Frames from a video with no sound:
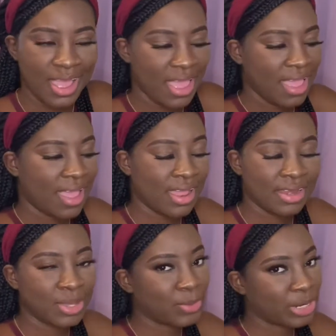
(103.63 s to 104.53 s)
and
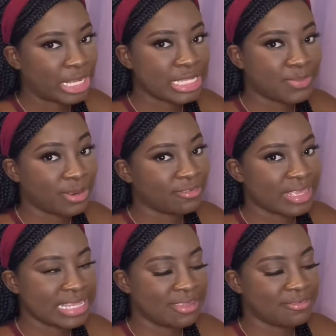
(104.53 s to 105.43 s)
it works
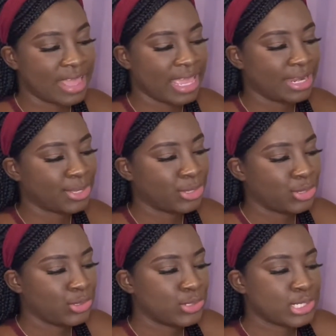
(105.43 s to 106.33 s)
perfectly fine.
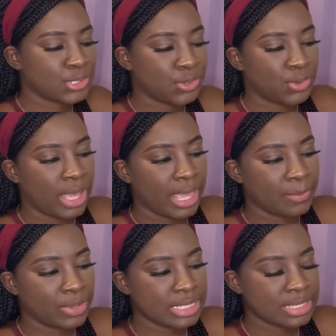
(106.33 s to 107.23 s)
So I'm
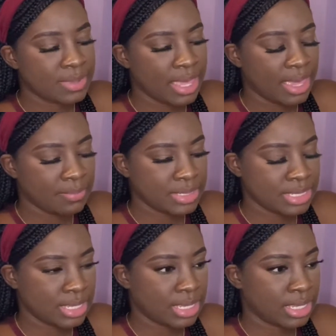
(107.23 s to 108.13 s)
going to be
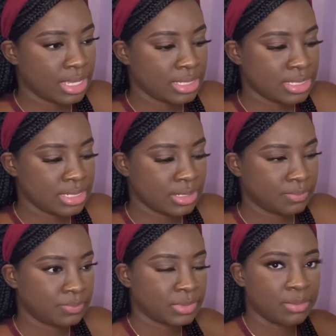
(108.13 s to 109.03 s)
emptying it.
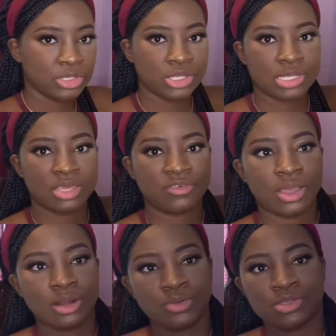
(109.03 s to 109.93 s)
Let me just give you a
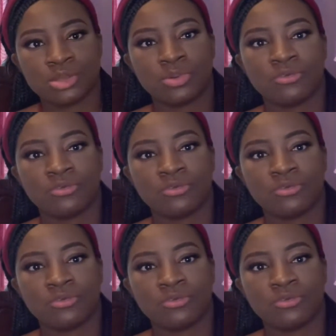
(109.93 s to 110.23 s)
close-up of